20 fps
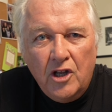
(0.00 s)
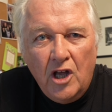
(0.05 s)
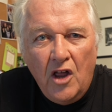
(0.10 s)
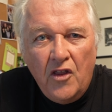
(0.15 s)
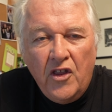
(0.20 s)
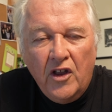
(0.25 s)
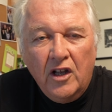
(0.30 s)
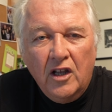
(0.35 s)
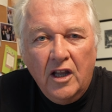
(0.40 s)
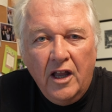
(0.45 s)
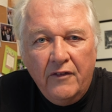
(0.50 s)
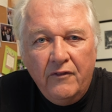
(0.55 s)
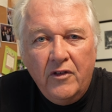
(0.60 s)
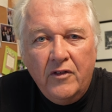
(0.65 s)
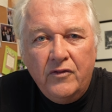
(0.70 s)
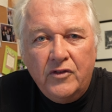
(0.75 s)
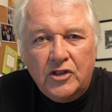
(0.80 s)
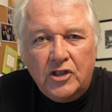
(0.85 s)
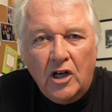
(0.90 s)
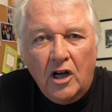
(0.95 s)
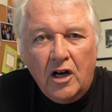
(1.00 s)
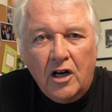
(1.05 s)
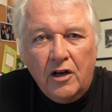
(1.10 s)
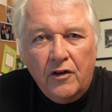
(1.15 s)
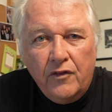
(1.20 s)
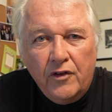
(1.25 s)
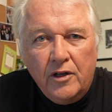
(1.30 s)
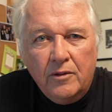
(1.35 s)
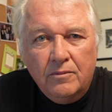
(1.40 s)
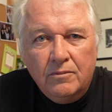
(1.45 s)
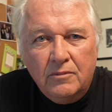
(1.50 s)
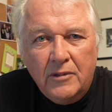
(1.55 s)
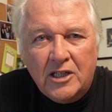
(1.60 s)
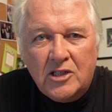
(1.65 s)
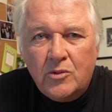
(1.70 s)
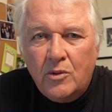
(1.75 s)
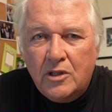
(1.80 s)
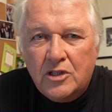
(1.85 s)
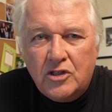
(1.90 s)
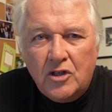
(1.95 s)
The love of photography.
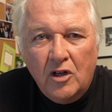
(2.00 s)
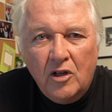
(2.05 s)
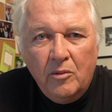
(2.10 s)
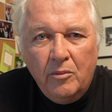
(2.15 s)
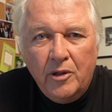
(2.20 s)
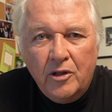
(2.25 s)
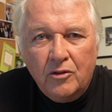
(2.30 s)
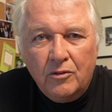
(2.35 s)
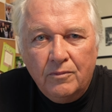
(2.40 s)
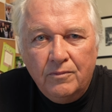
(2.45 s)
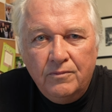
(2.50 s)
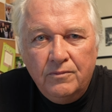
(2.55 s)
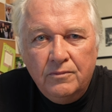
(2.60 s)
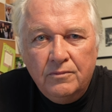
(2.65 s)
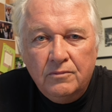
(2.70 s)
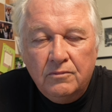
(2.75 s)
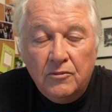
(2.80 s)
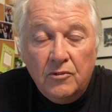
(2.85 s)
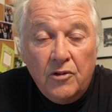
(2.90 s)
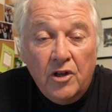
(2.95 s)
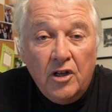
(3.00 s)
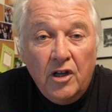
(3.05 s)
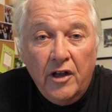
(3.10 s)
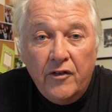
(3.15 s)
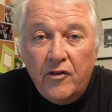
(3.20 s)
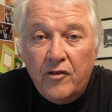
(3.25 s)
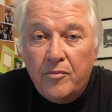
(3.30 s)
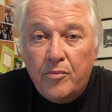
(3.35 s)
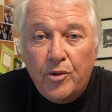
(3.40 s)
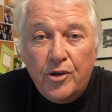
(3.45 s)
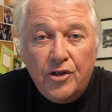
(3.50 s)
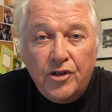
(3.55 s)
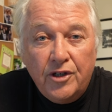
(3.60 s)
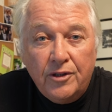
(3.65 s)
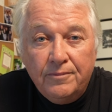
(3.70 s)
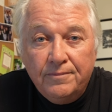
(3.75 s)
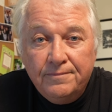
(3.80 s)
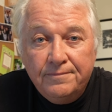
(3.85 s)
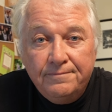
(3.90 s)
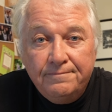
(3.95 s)
That's what it's all about. The love of printing.
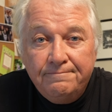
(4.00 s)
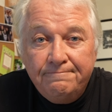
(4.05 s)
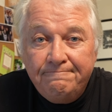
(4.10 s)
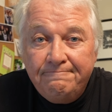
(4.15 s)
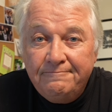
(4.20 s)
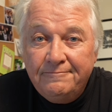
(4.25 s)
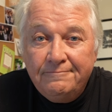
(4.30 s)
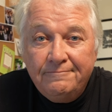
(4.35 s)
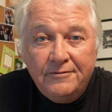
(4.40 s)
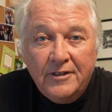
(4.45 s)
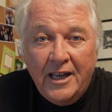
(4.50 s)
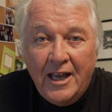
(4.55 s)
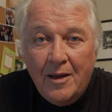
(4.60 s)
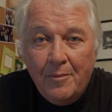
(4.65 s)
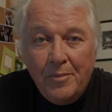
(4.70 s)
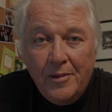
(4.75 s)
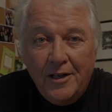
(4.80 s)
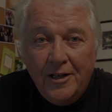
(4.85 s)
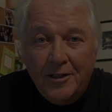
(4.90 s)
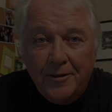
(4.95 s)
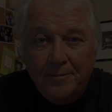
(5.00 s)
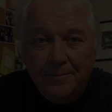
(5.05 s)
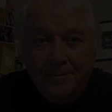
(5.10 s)
Can't beat it.